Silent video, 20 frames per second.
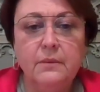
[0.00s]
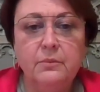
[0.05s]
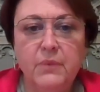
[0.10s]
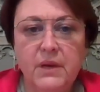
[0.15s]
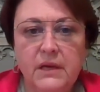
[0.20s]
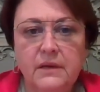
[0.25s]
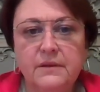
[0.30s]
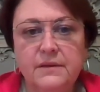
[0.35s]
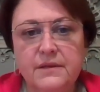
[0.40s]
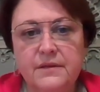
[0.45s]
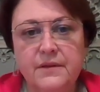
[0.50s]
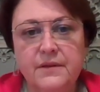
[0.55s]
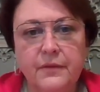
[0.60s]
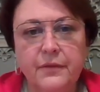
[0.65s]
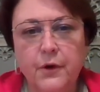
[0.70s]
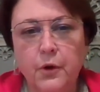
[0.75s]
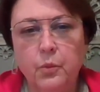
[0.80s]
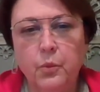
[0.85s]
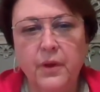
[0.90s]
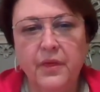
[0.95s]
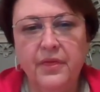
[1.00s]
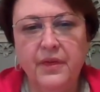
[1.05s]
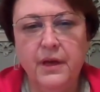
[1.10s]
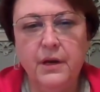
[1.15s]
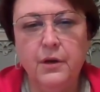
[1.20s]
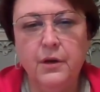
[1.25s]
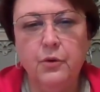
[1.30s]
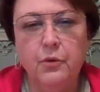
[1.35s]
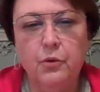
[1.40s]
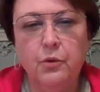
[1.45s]
means that they're
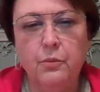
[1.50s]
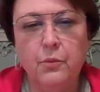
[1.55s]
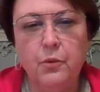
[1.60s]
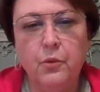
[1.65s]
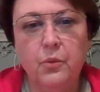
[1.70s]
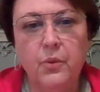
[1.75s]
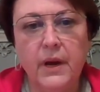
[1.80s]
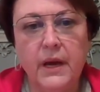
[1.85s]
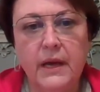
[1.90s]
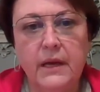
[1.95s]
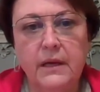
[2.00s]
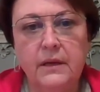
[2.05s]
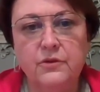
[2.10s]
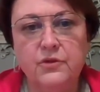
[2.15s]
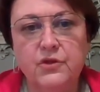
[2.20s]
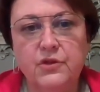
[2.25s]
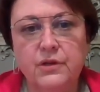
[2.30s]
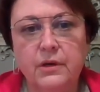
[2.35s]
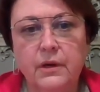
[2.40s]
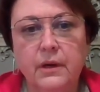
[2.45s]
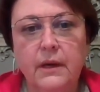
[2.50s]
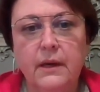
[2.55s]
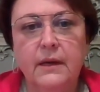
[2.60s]
within a normal range.